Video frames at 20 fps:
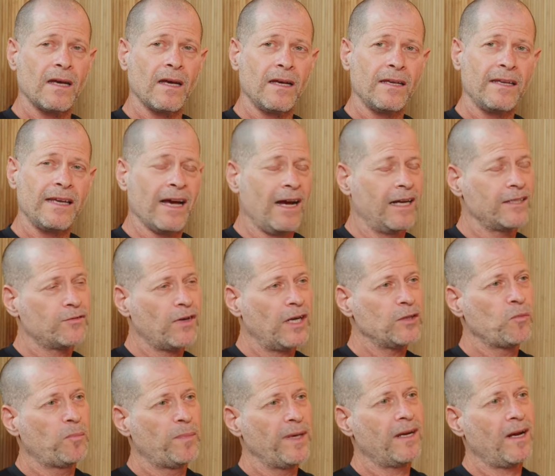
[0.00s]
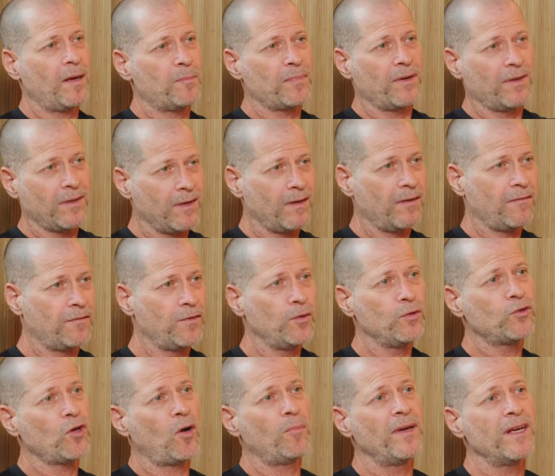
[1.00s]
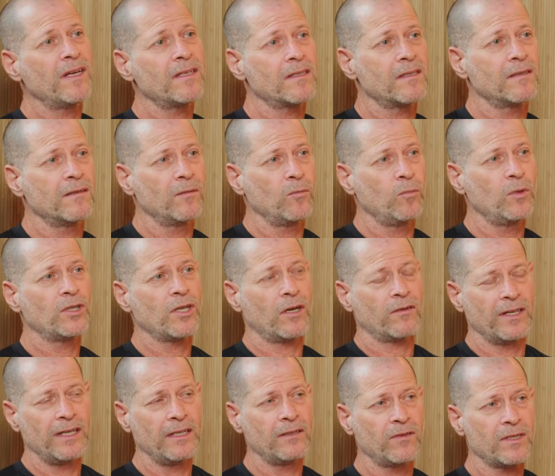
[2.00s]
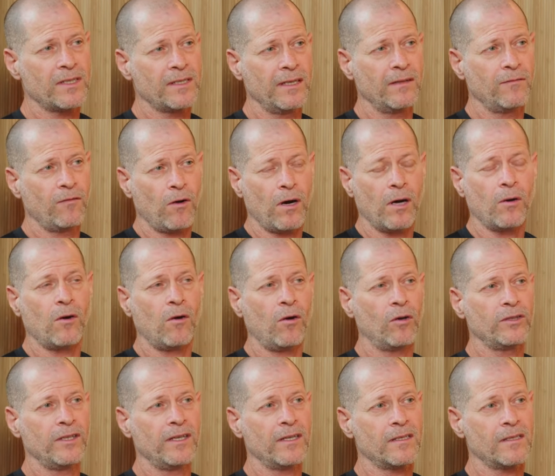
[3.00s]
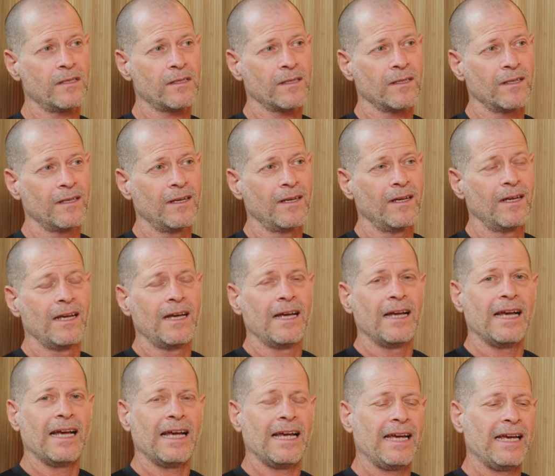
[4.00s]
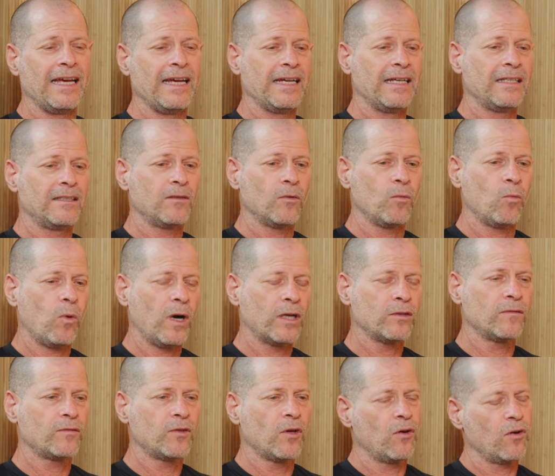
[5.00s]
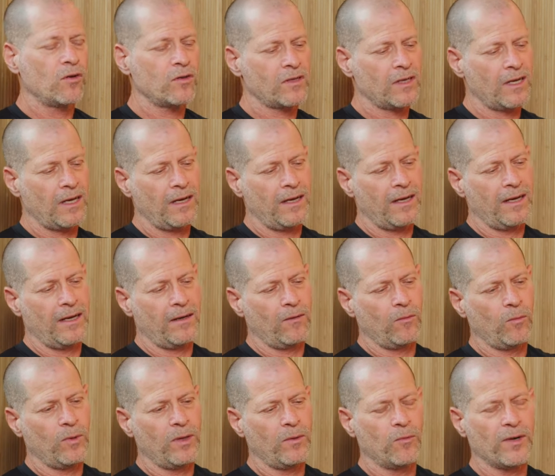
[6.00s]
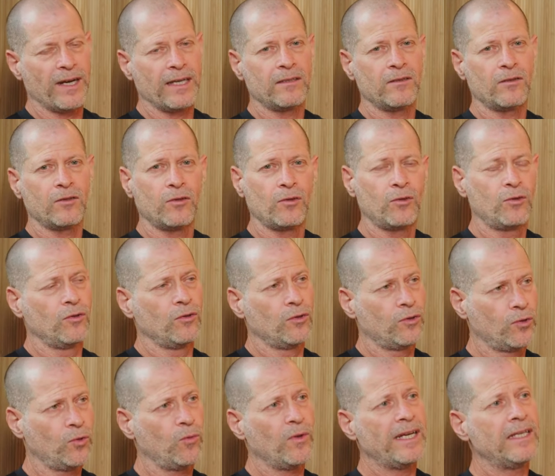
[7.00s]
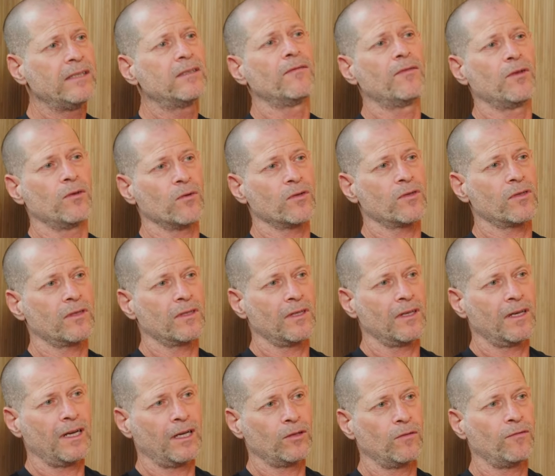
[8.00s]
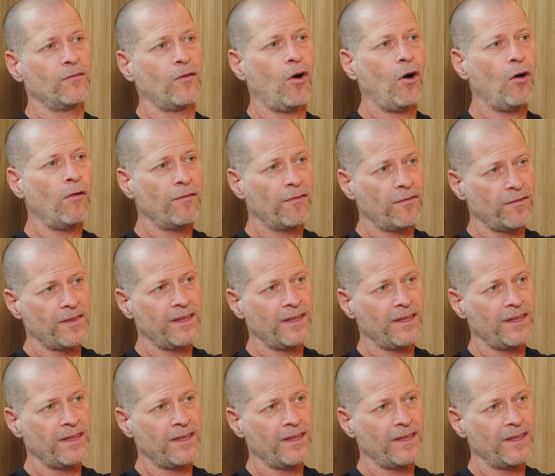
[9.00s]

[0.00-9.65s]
yeah, I tried to pick up few topics which are interesting for our audience. And one of those, uh, we ran two interviews kind of off